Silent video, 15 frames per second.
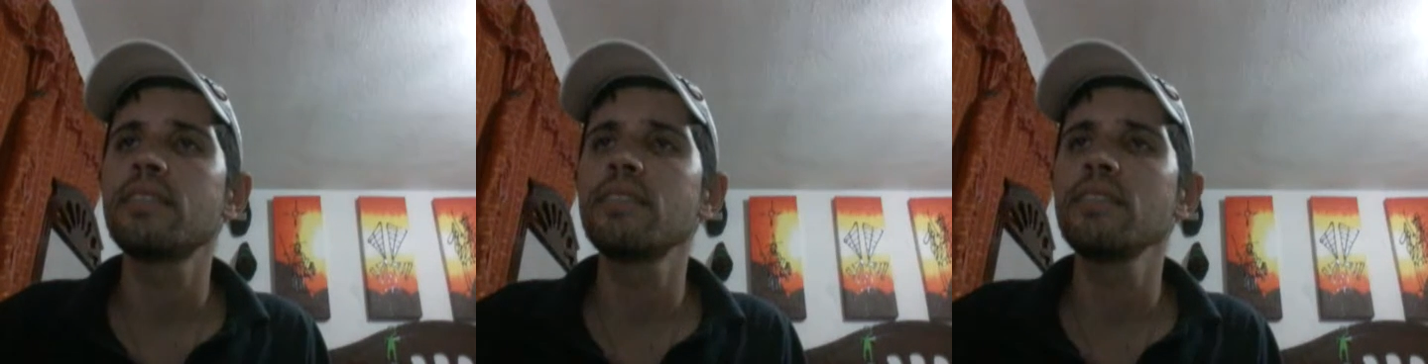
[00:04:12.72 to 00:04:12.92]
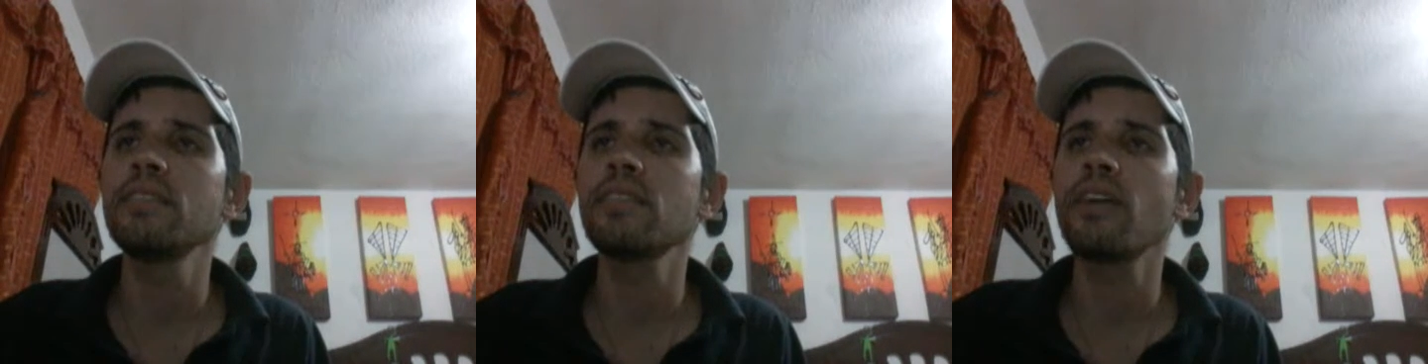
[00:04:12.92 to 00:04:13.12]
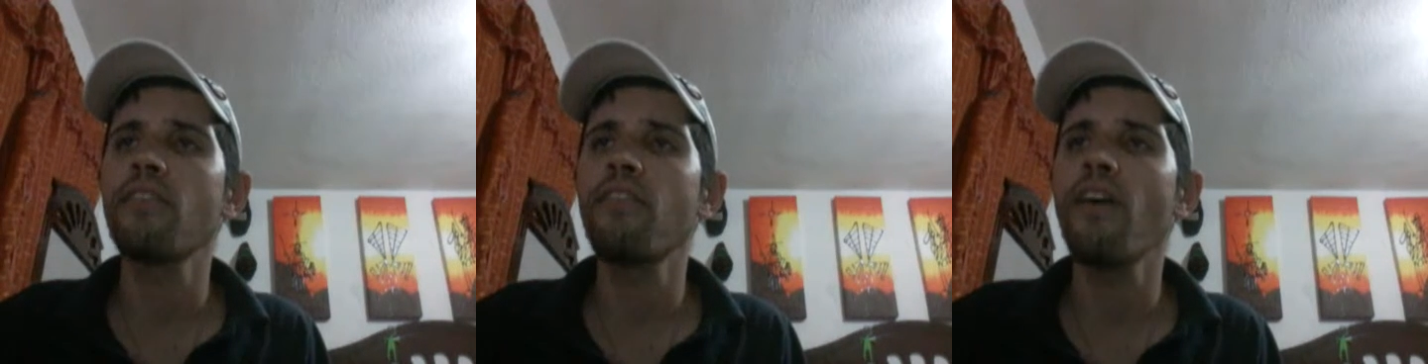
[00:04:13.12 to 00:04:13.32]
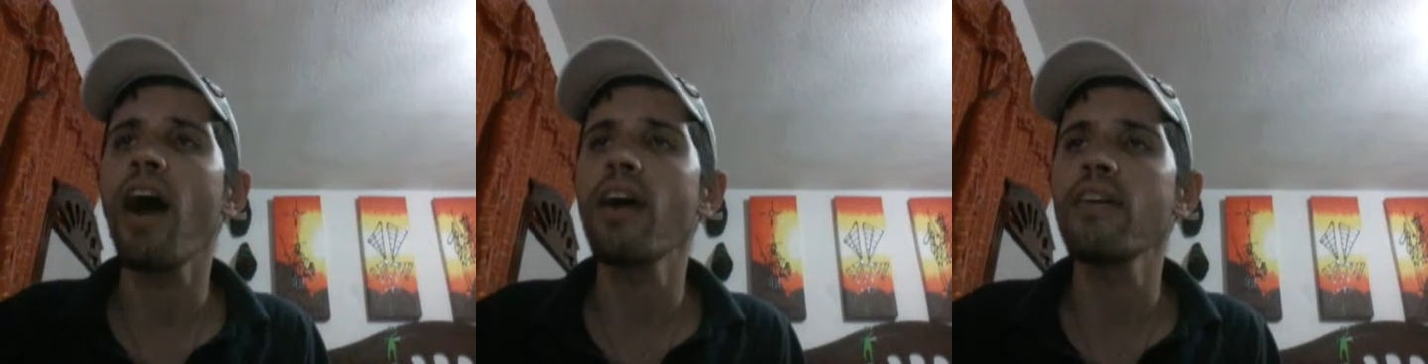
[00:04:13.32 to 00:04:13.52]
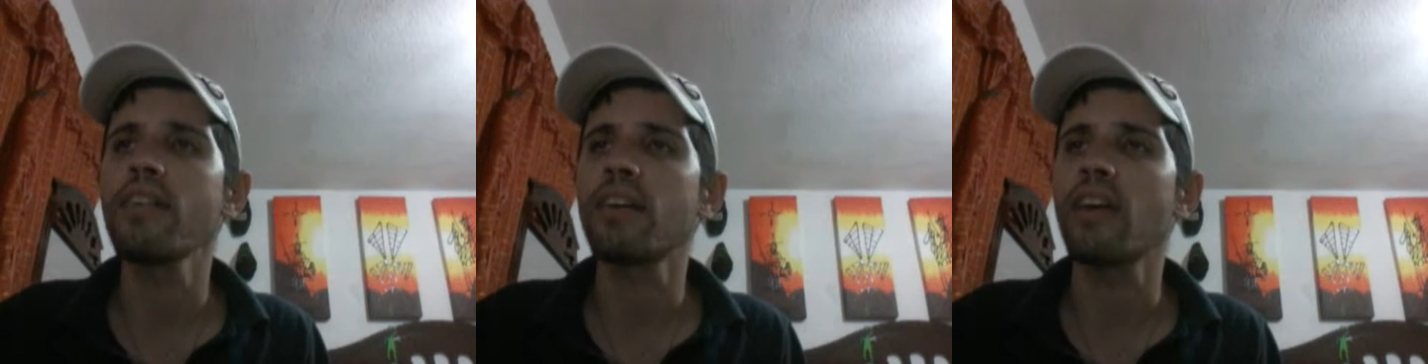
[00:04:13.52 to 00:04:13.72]

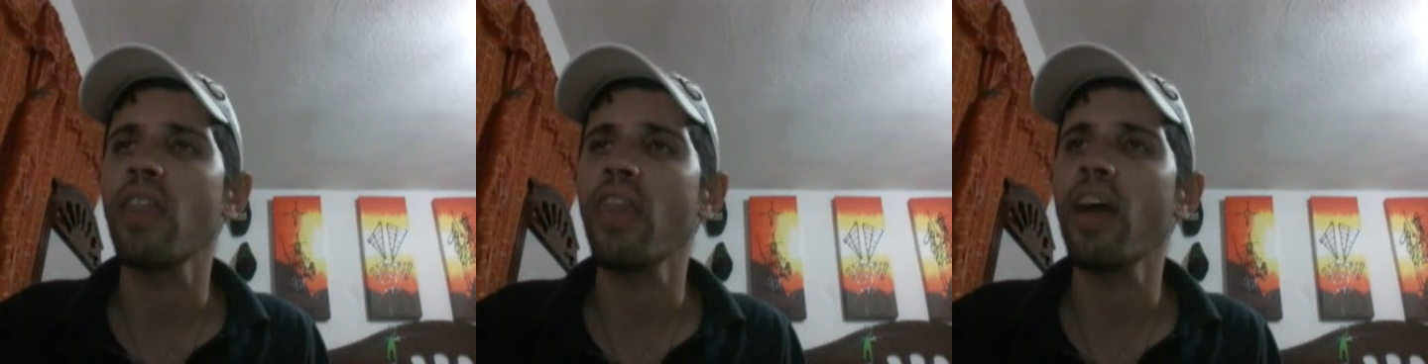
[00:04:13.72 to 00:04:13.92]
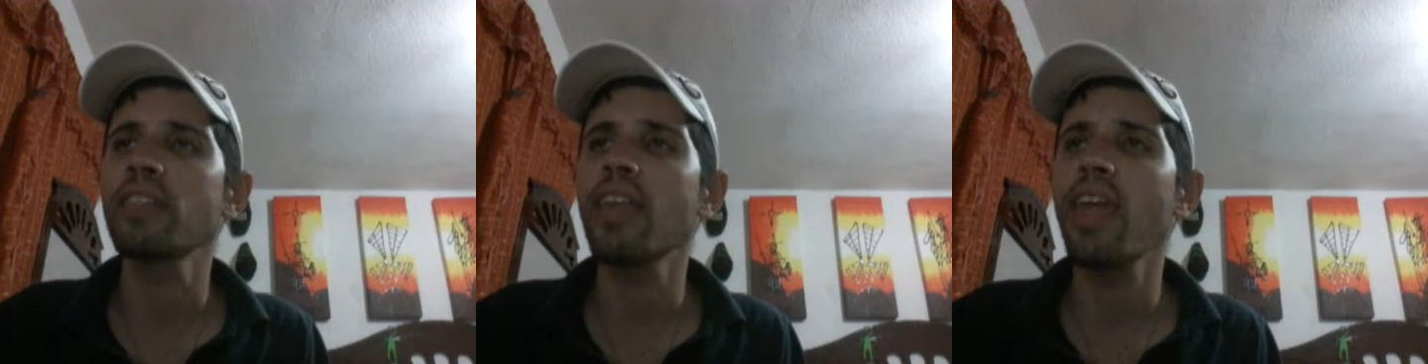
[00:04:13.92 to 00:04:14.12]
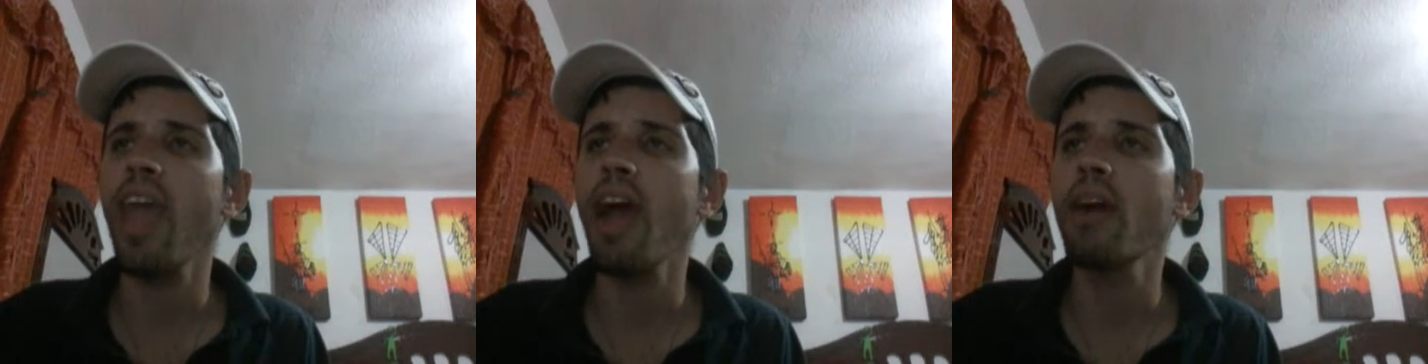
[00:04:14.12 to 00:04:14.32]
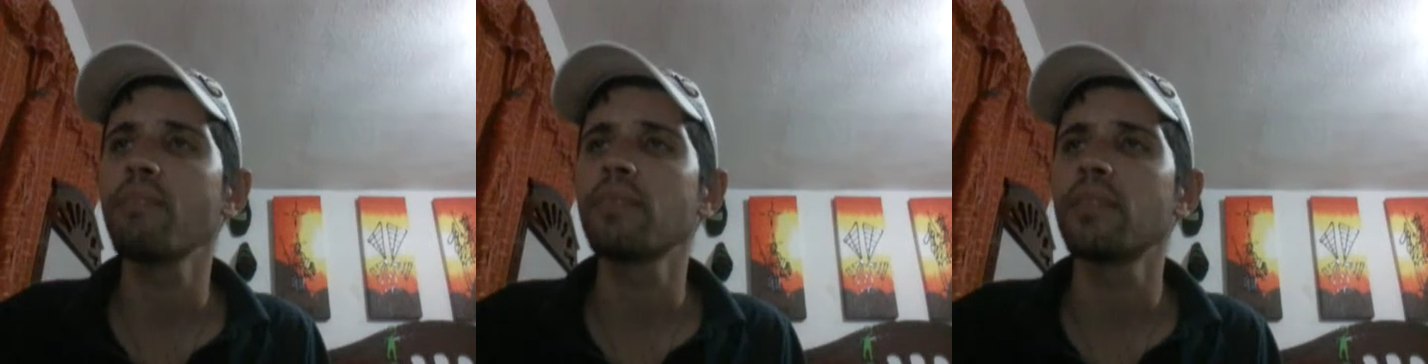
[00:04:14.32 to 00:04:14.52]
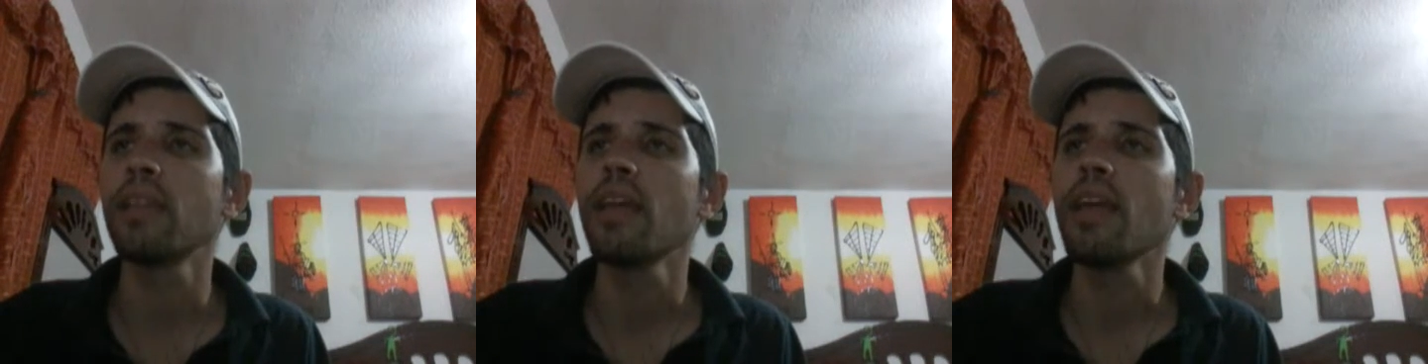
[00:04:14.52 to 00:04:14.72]
ceasefire that
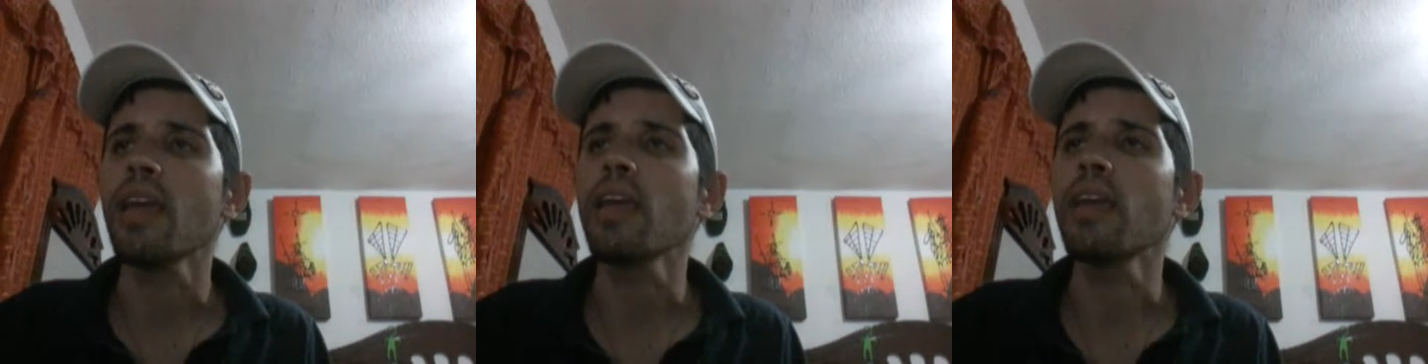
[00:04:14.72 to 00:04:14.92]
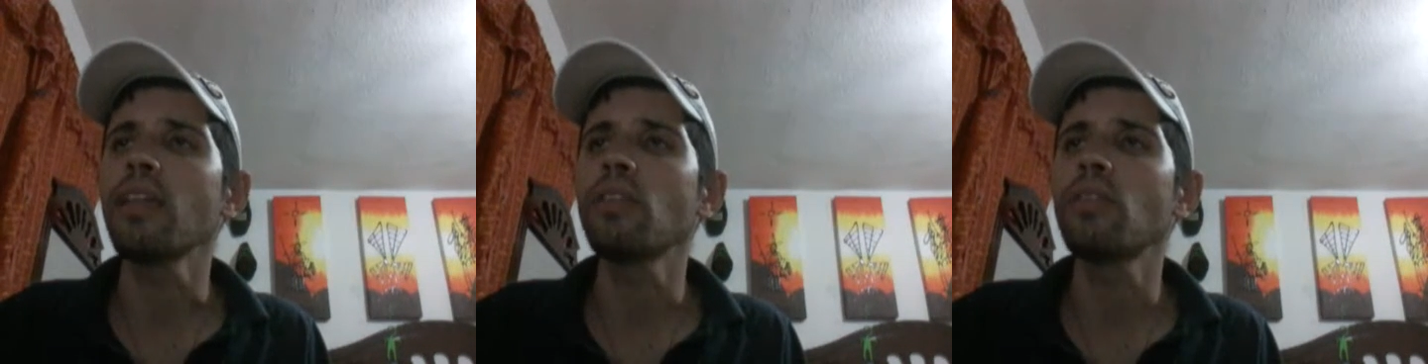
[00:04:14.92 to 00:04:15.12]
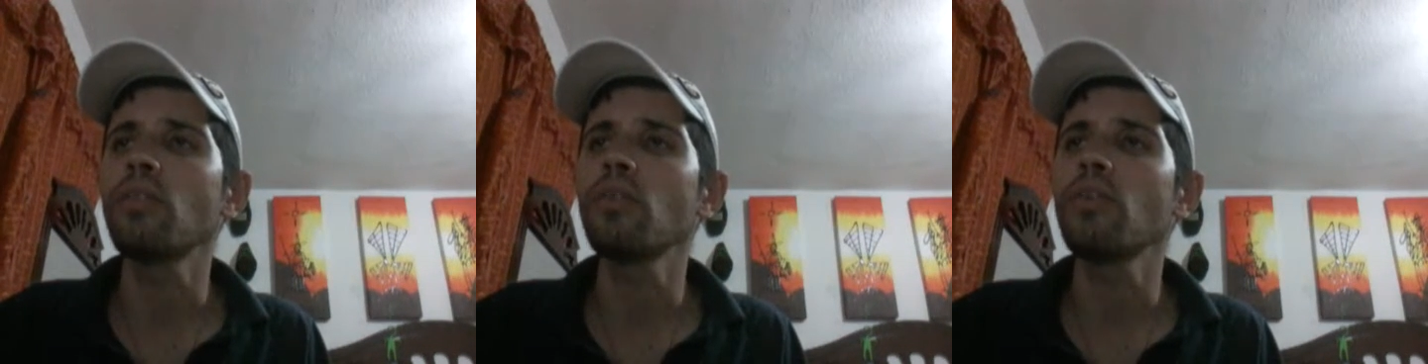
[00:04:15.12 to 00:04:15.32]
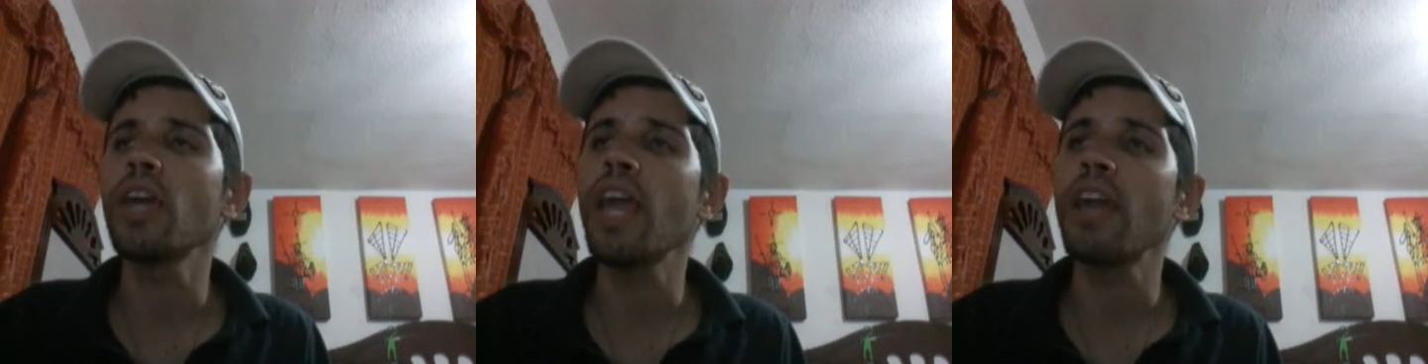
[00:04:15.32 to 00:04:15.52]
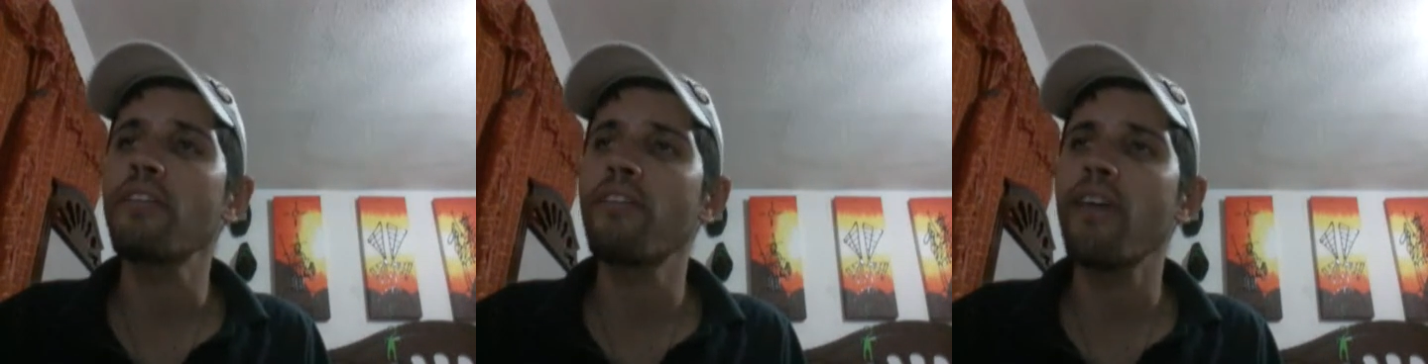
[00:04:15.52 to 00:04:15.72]
came into
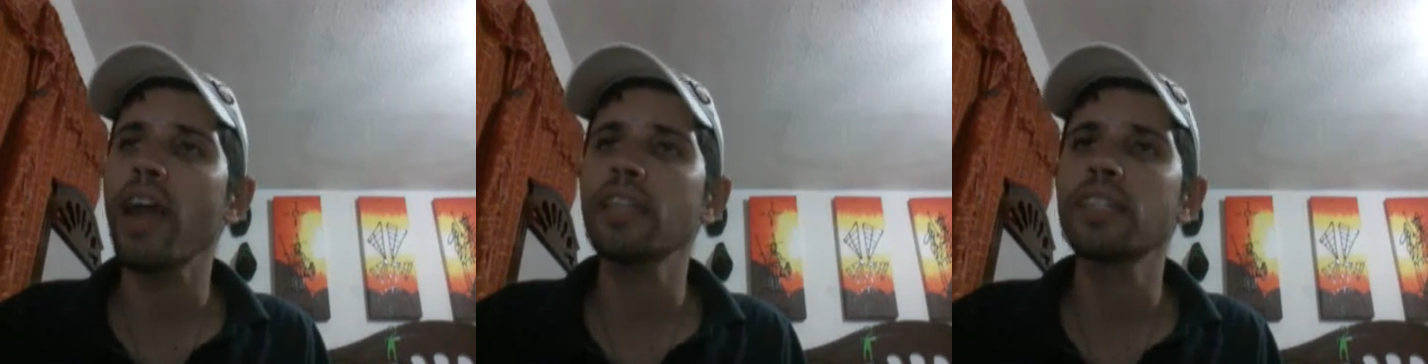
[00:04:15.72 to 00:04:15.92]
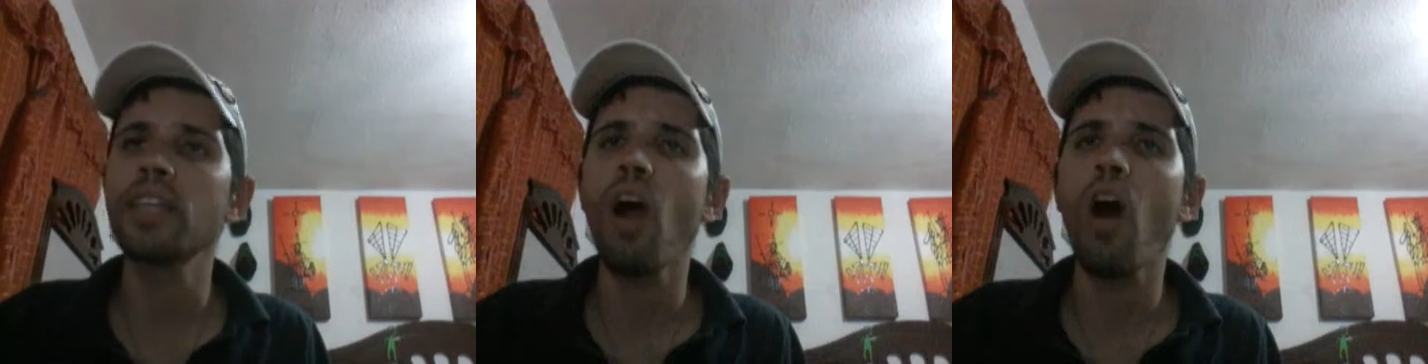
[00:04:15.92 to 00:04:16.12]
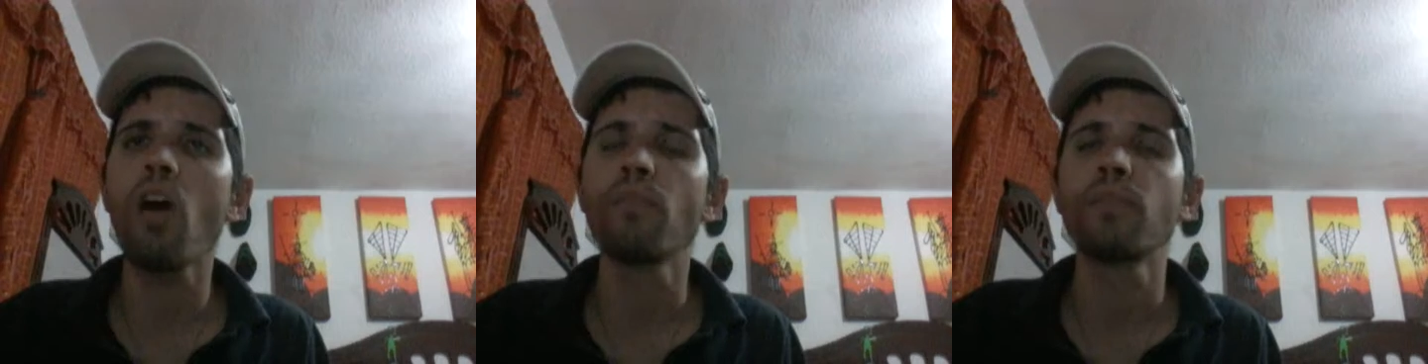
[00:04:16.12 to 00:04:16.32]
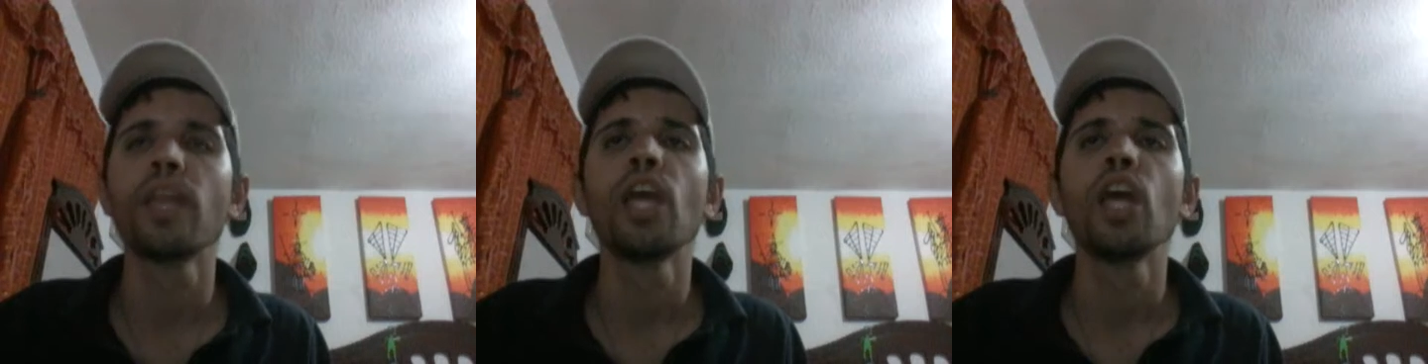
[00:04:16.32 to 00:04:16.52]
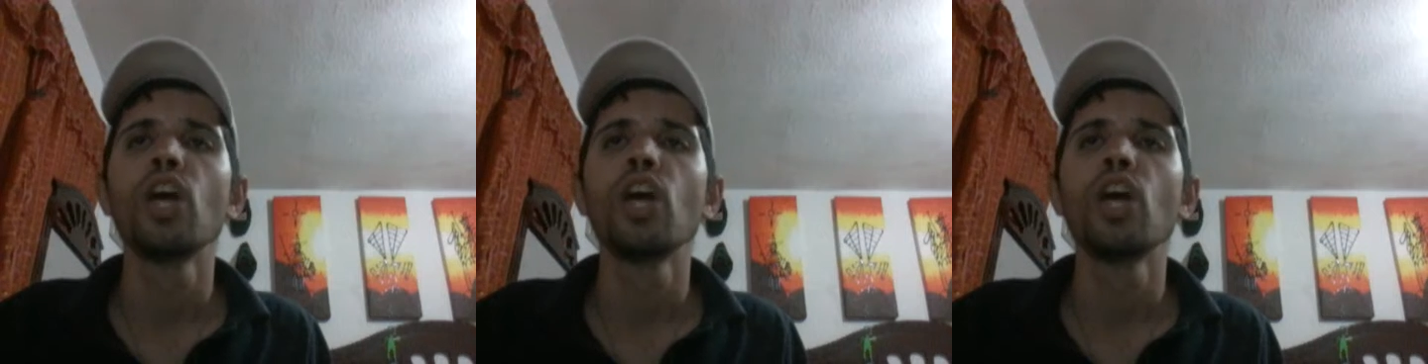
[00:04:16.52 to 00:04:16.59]
effect on